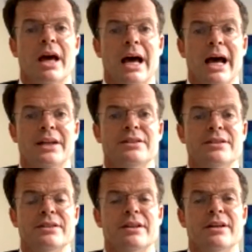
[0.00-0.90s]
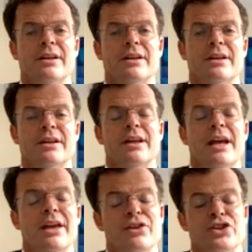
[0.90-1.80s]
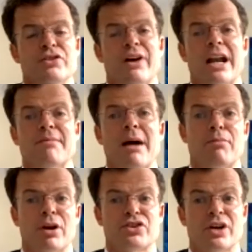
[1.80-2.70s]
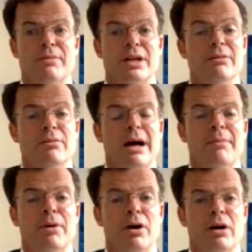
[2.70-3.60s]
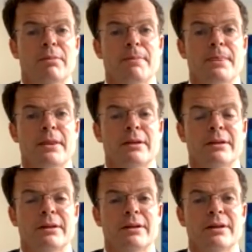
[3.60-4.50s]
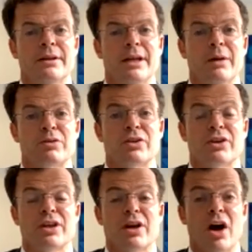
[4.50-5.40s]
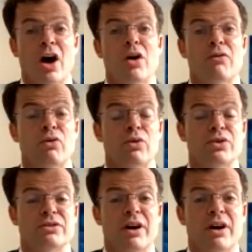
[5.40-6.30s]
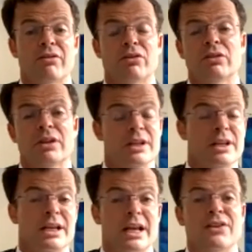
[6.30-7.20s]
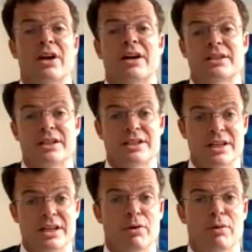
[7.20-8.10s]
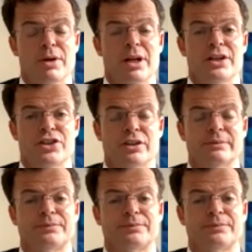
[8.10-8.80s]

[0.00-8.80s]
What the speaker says: and in the durvalumab plus tremelimumab arm, it was looking at overall survival in the ITT population.